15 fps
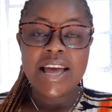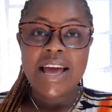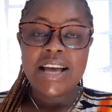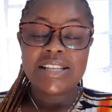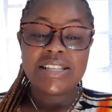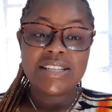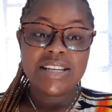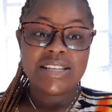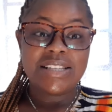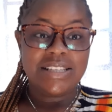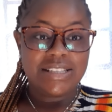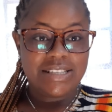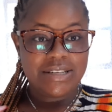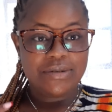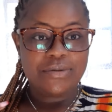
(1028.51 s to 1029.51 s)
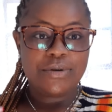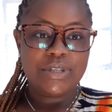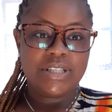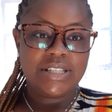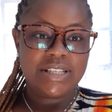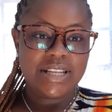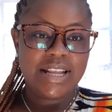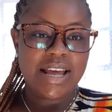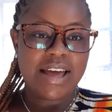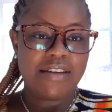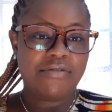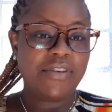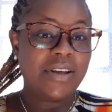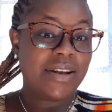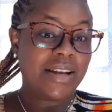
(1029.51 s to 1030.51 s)
I started eating what I
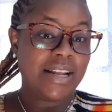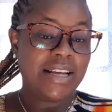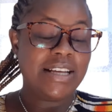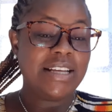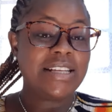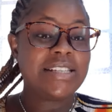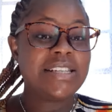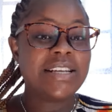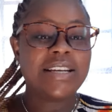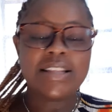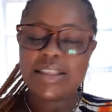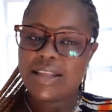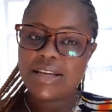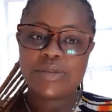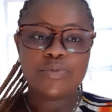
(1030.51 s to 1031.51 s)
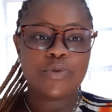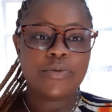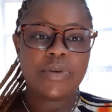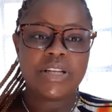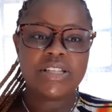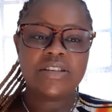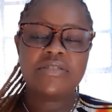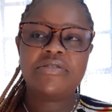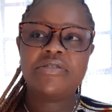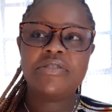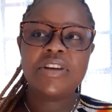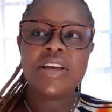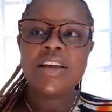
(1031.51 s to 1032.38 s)
felt like eating in that moment. If